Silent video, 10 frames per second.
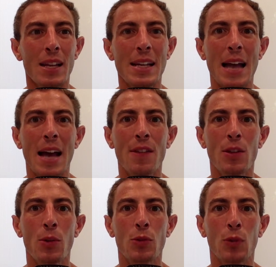And
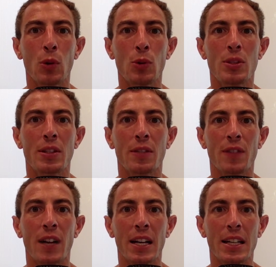having those roles
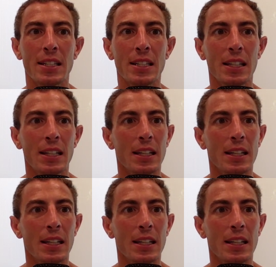defined,